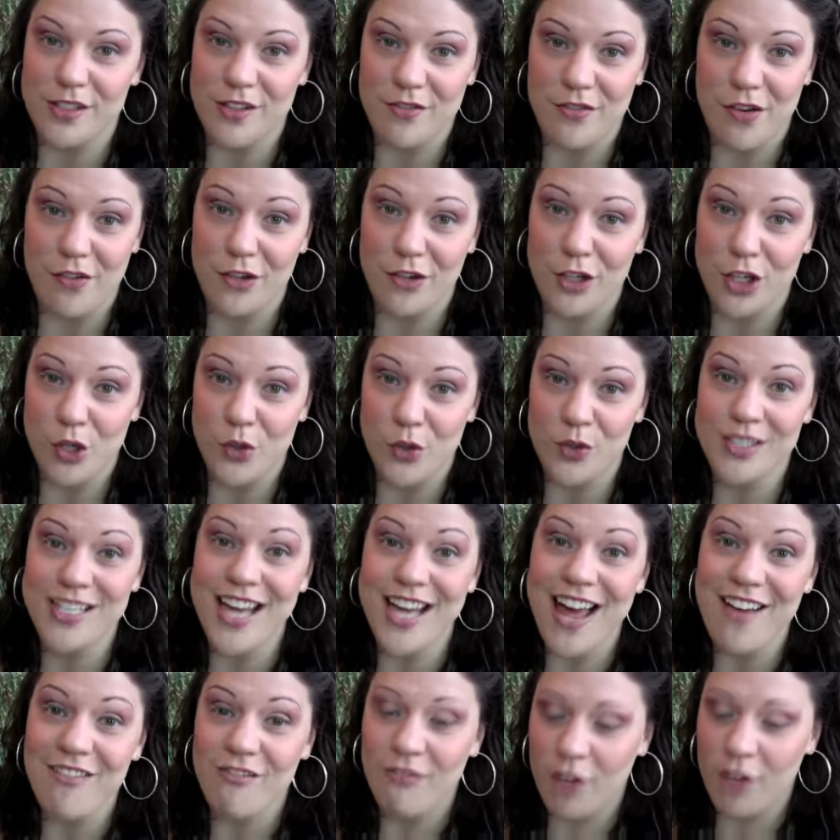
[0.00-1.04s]
I've ever used,
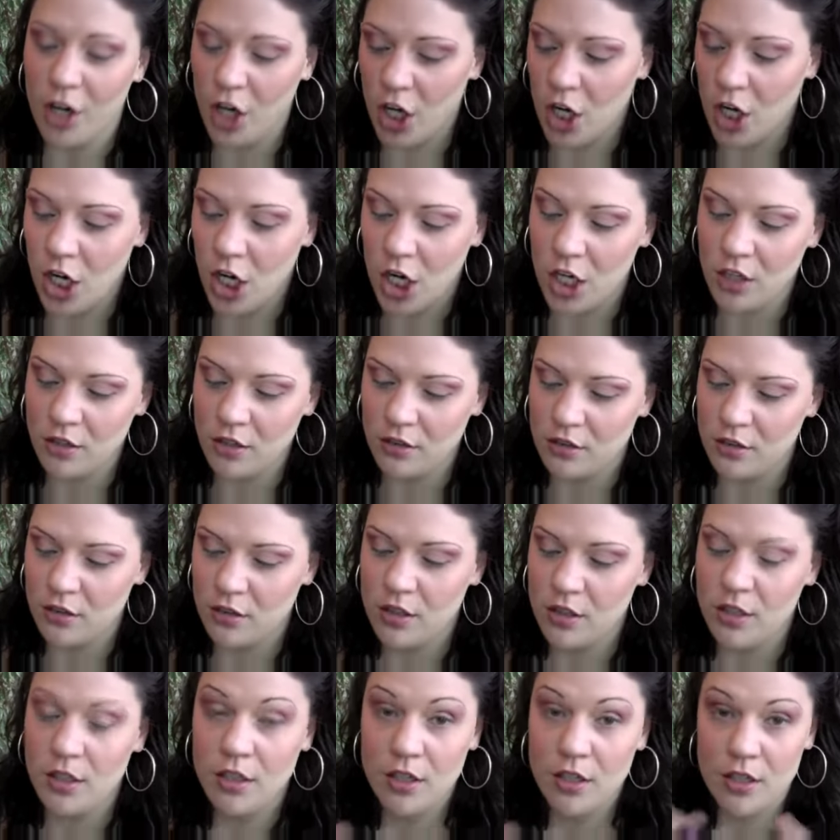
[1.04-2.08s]
ever.
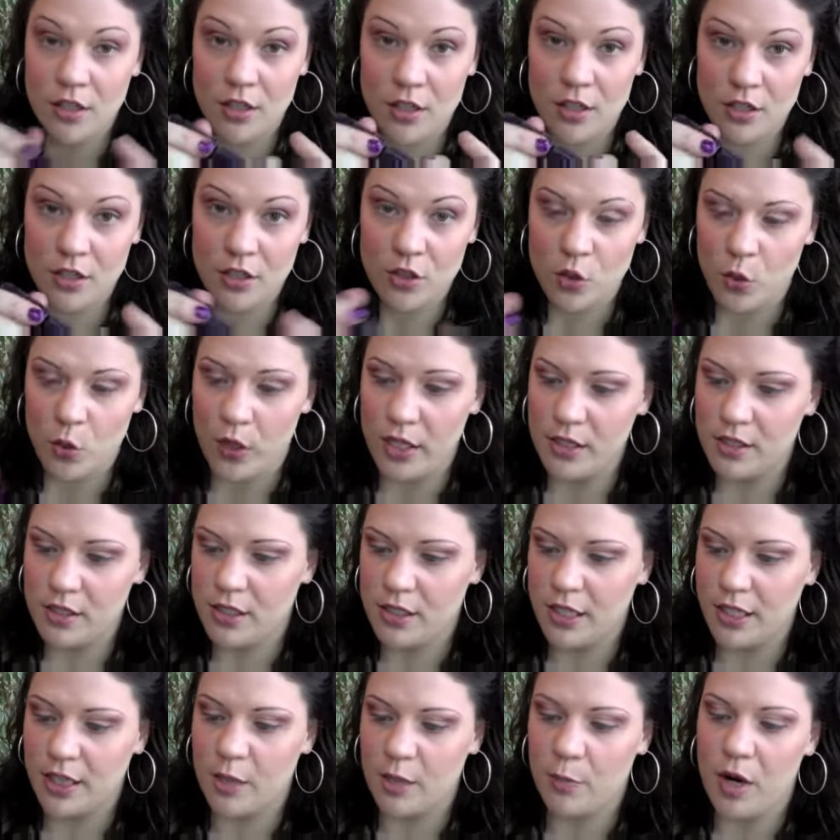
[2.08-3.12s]
Twist to
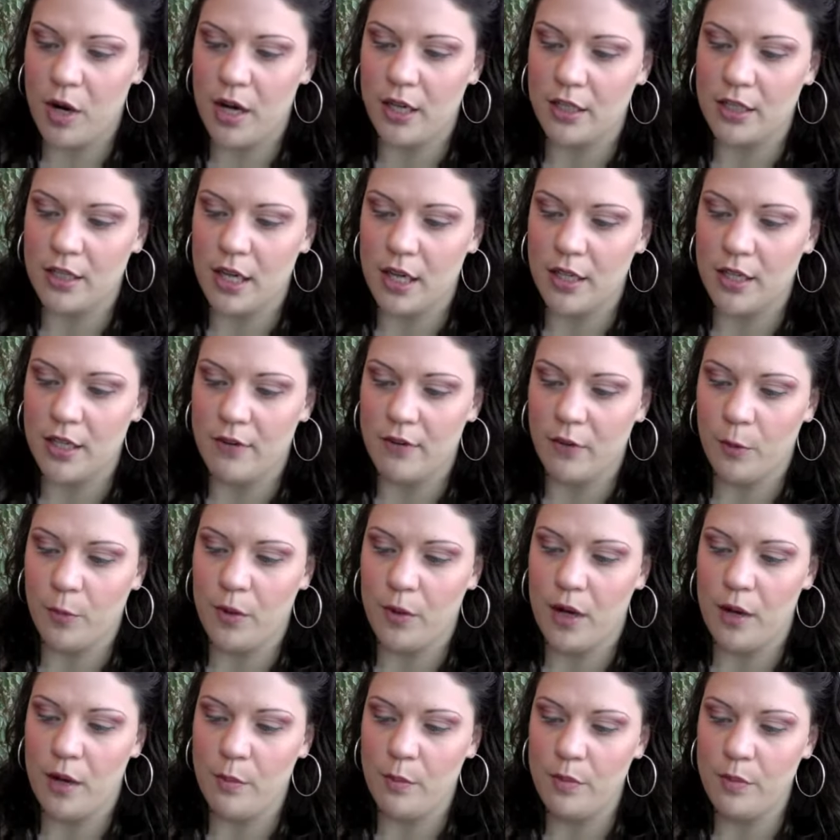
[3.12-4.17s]
get the product on, never
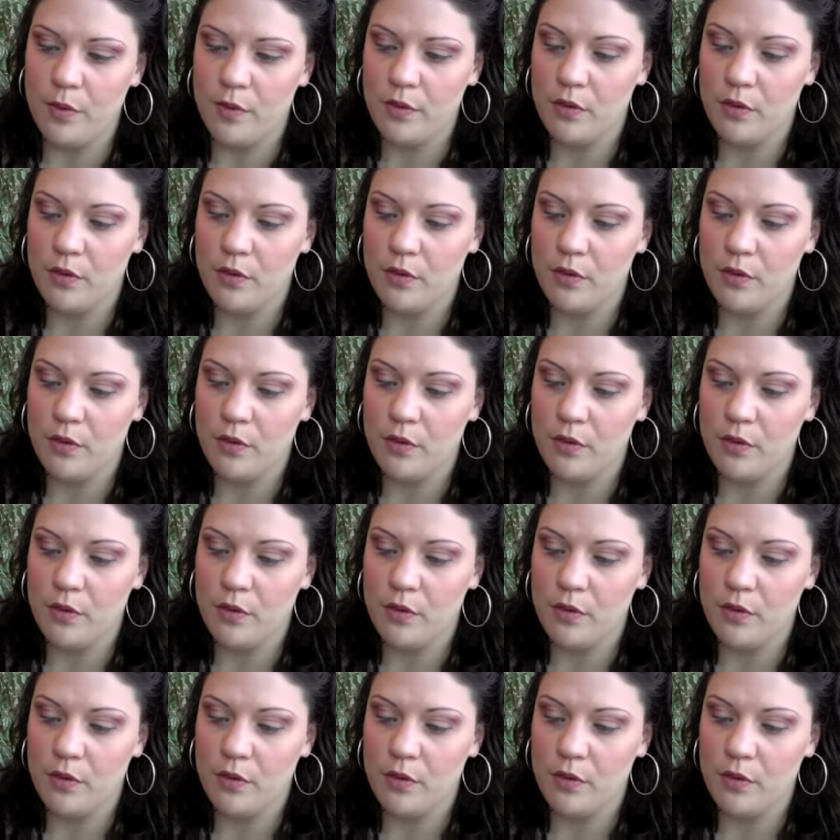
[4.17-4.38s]
pump.